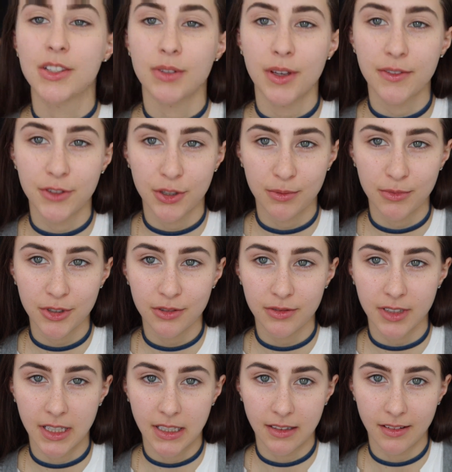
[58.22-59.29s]
so I've zoomed you
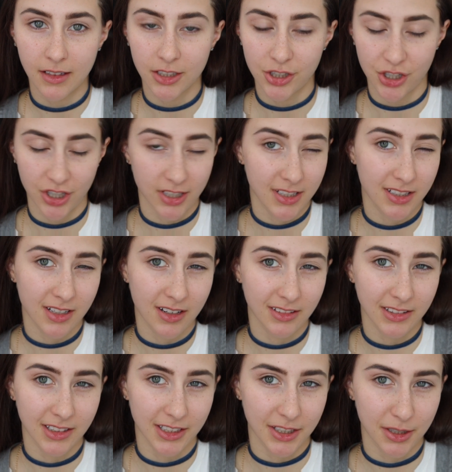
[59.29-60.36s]
in just a
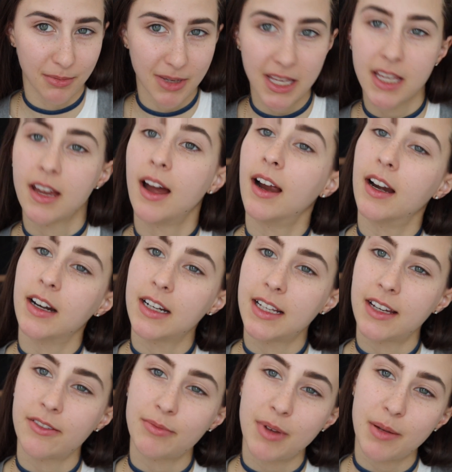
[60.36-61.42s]
little bit. I already
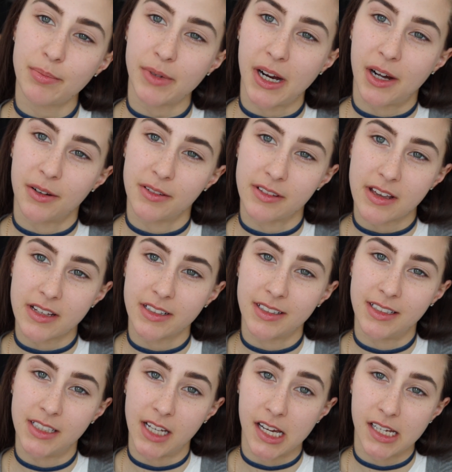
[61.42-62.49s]
have my brows
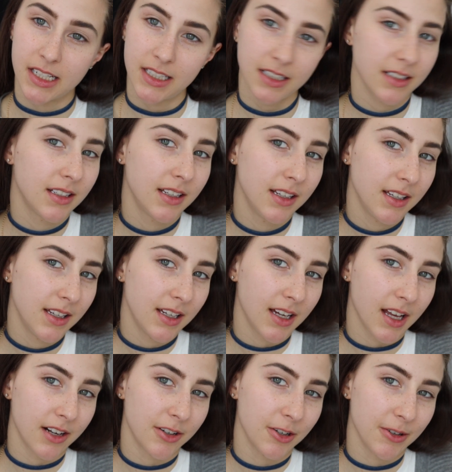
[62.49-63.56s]
done.
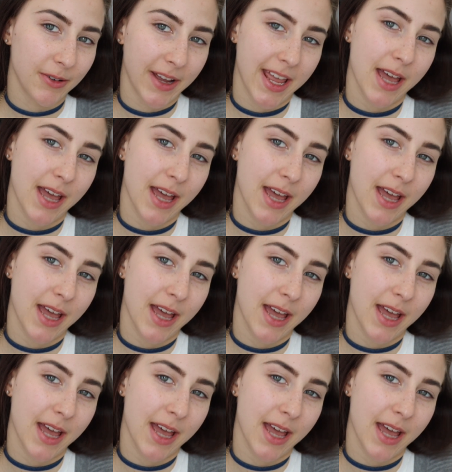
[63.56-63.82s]
I don't know what